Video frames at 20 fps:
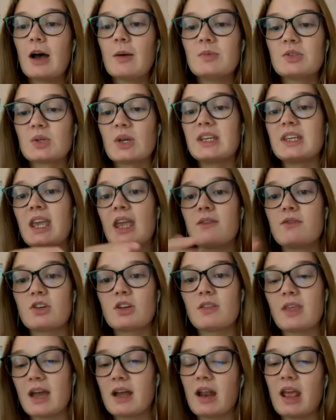So I gave her
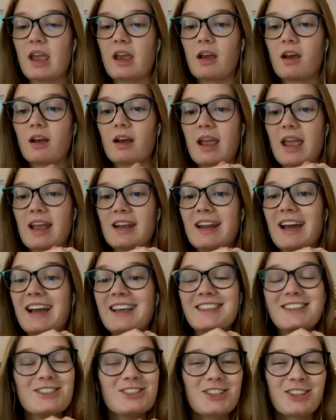that hair and I
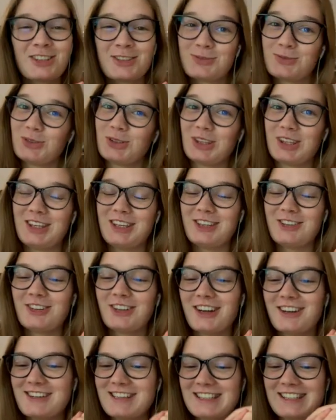think she looks really cute.
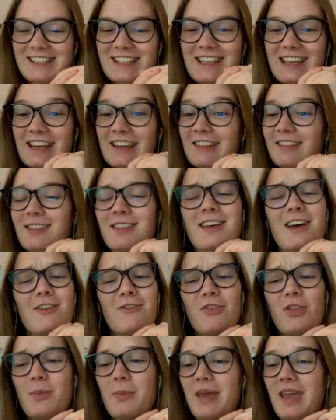Honestly, I
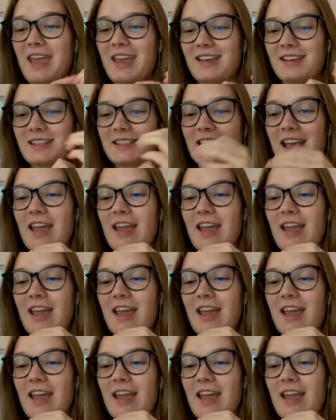love the bangs.